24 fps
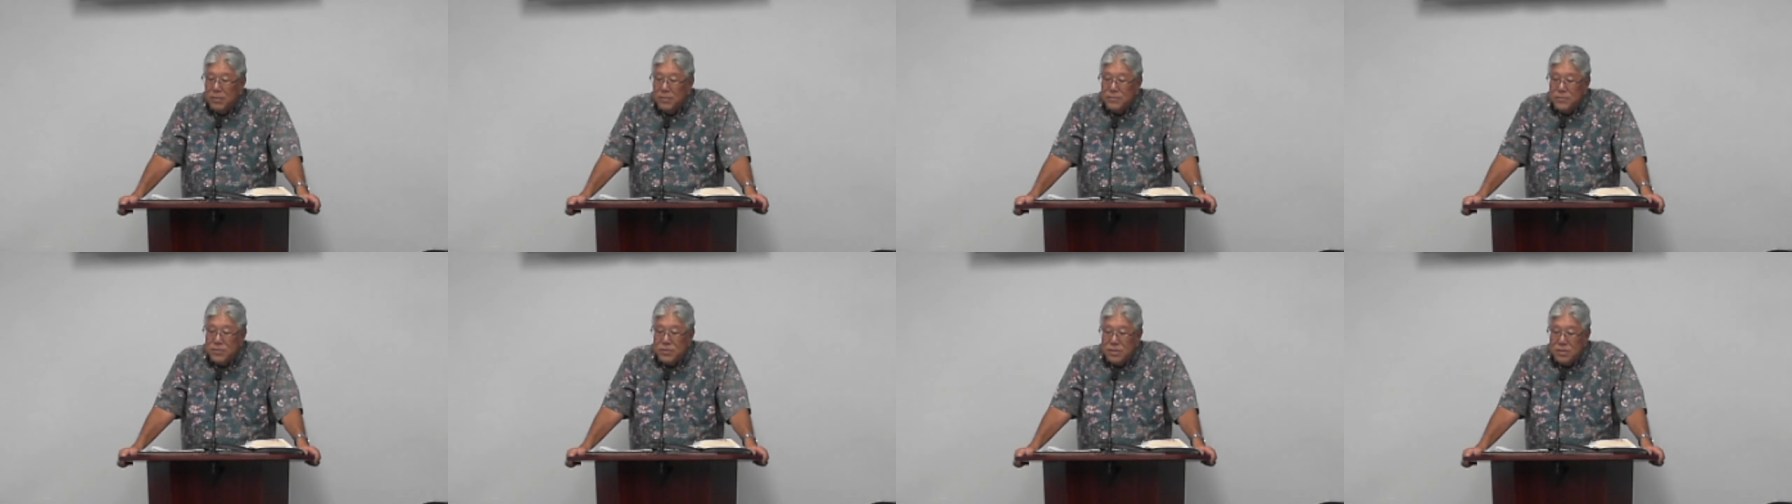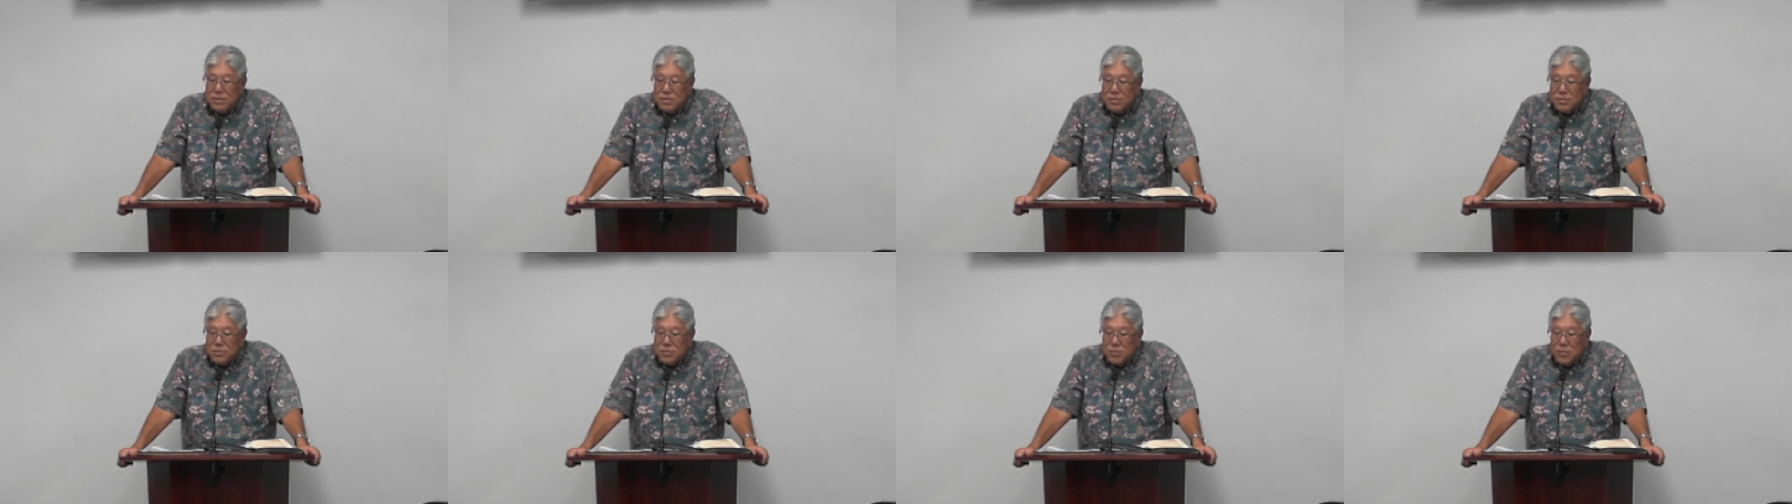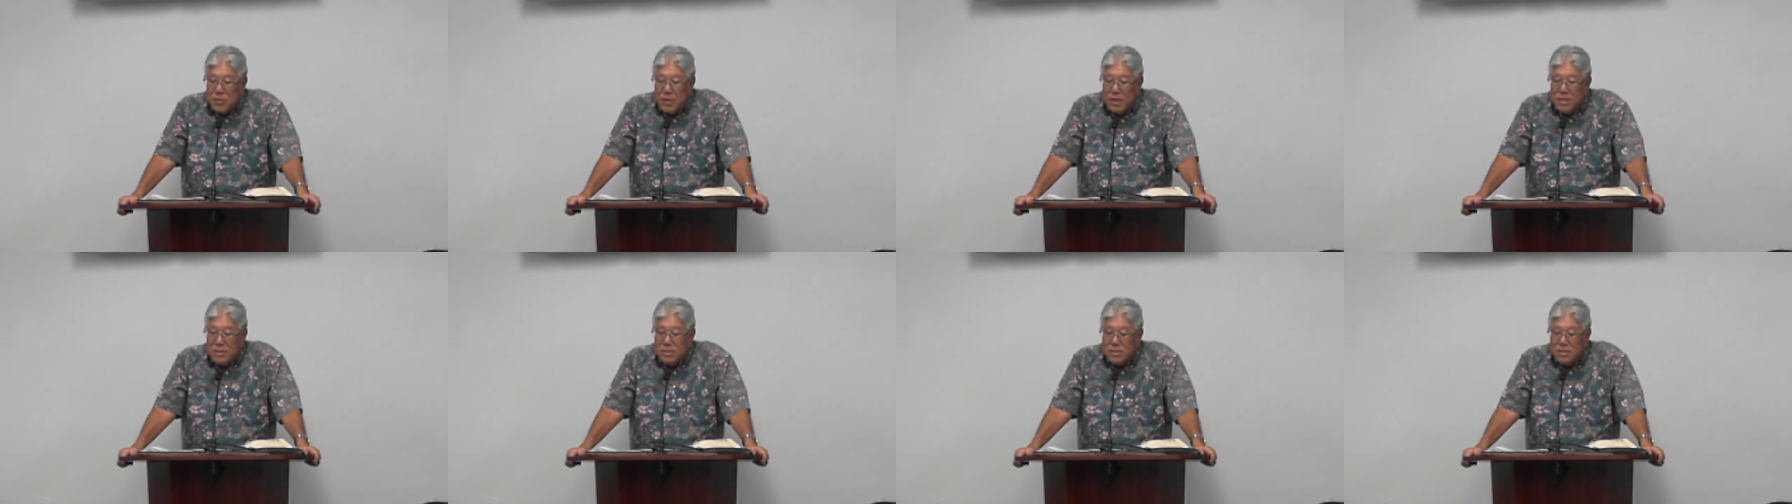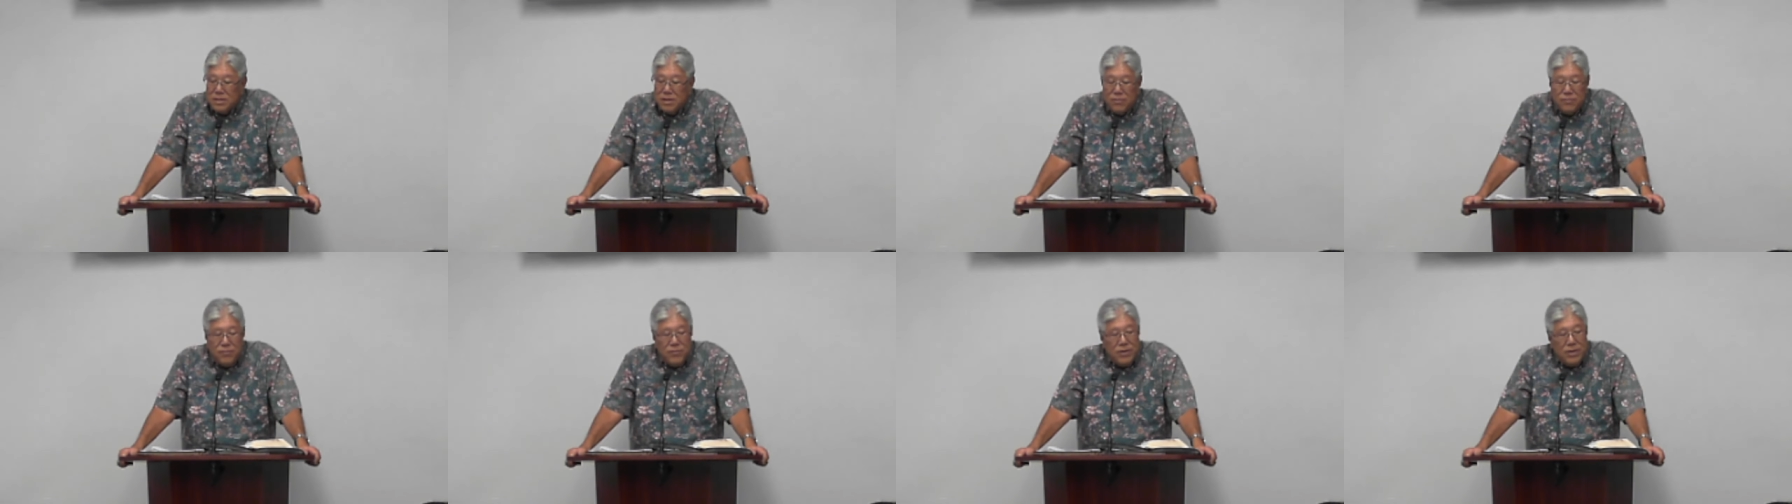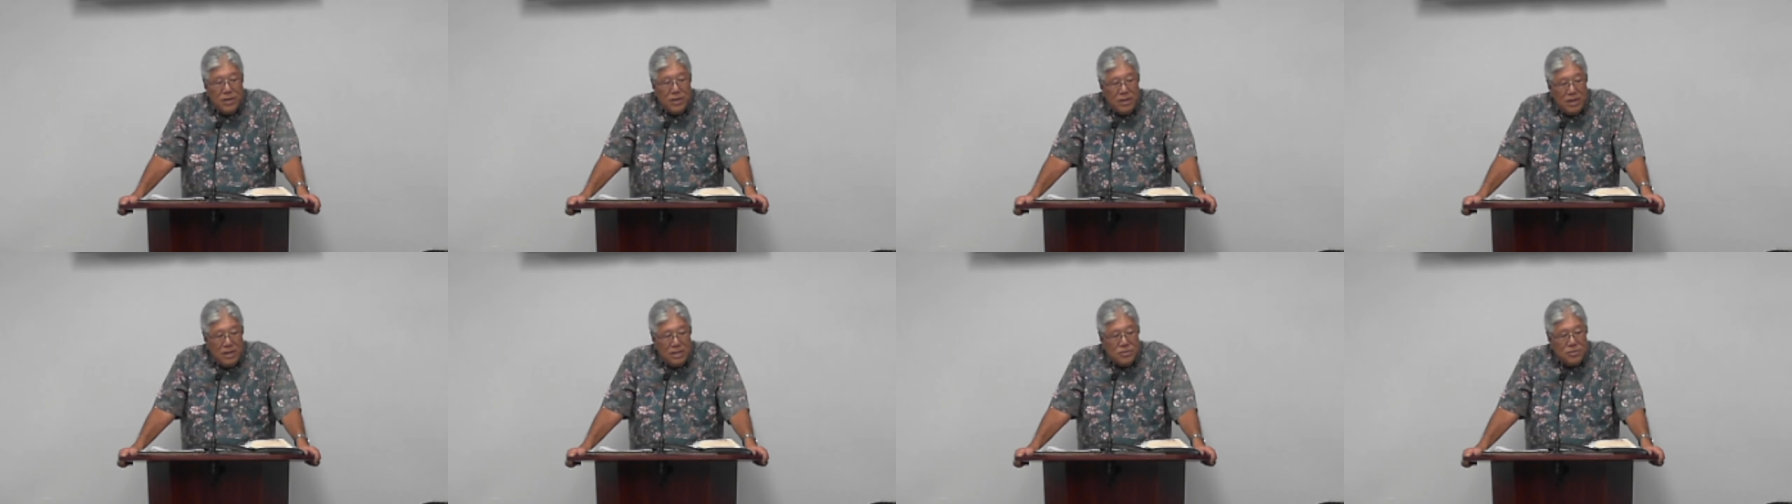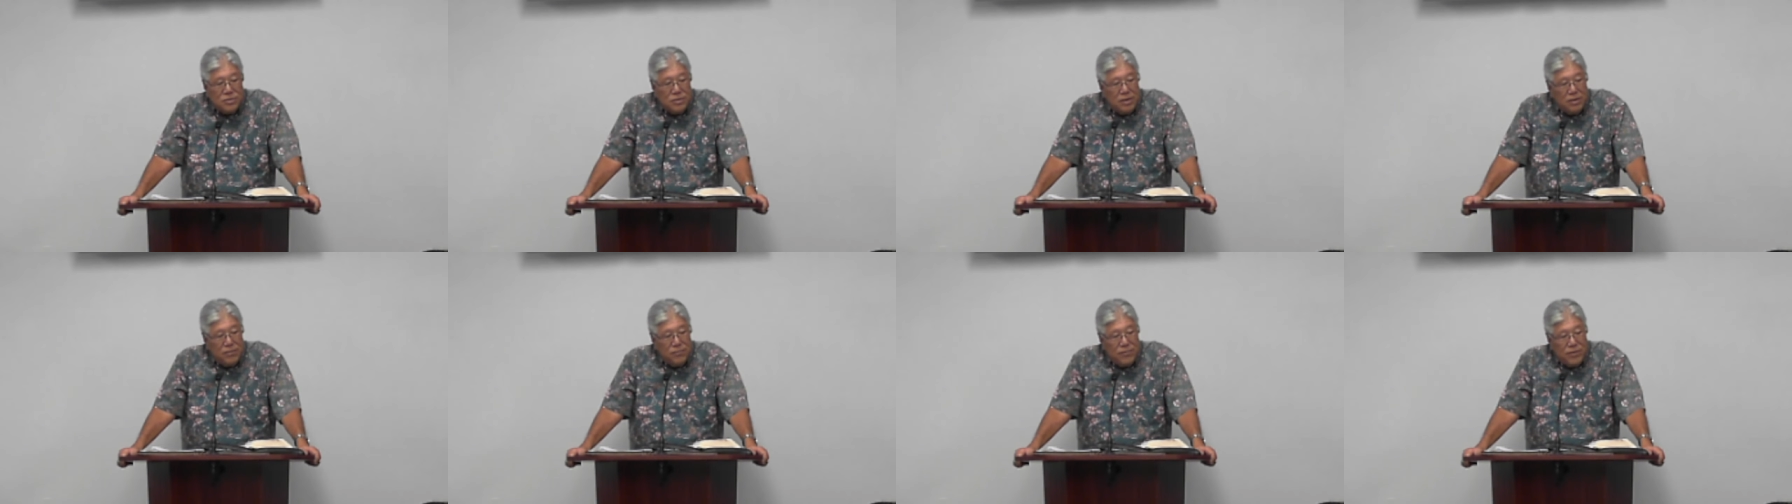of Jesus Christ every each
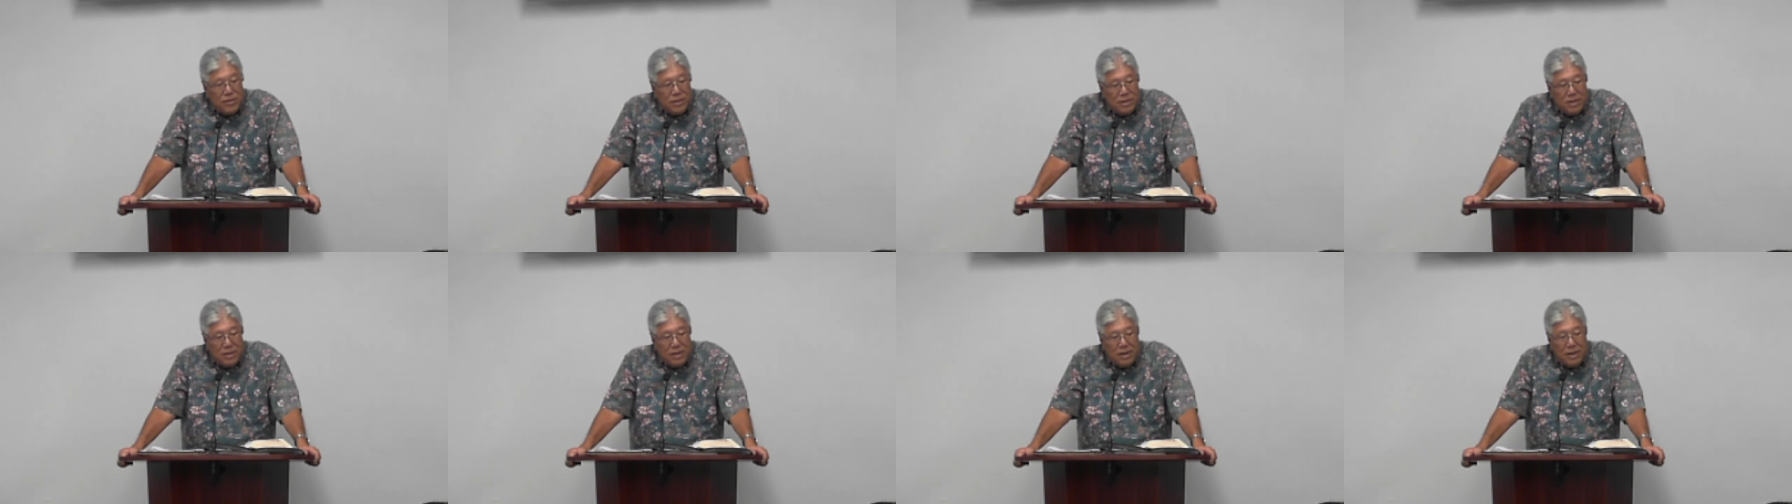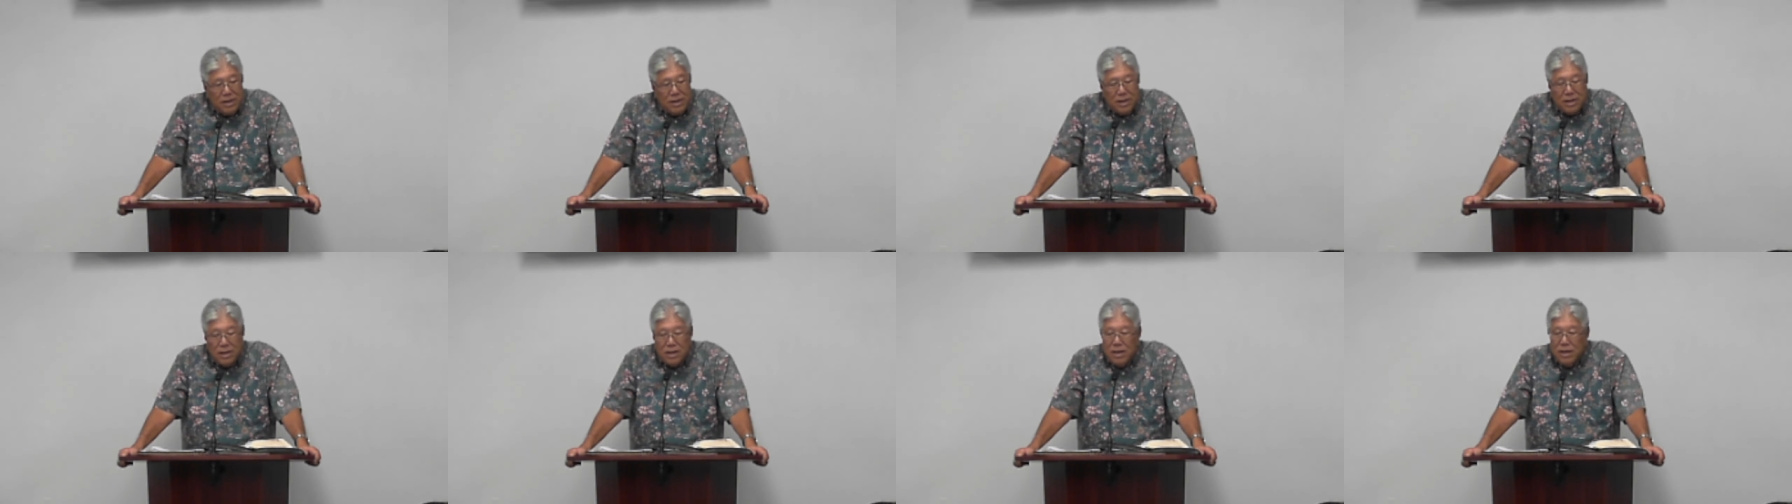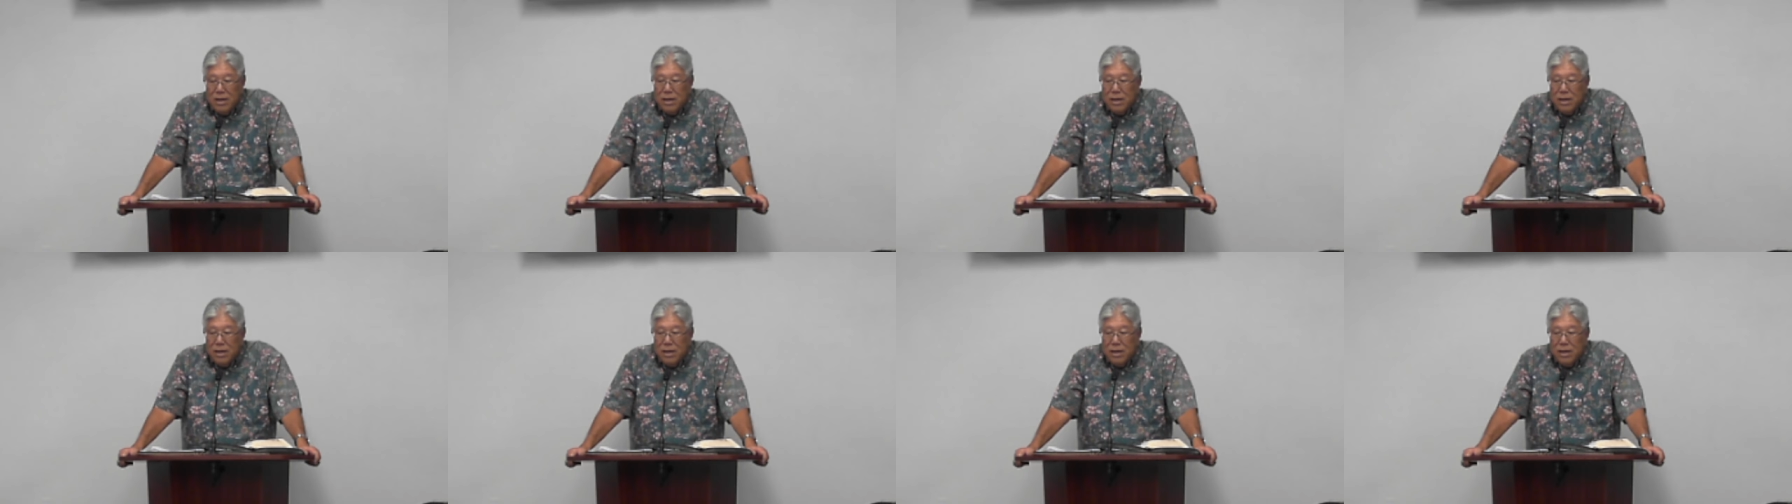and every day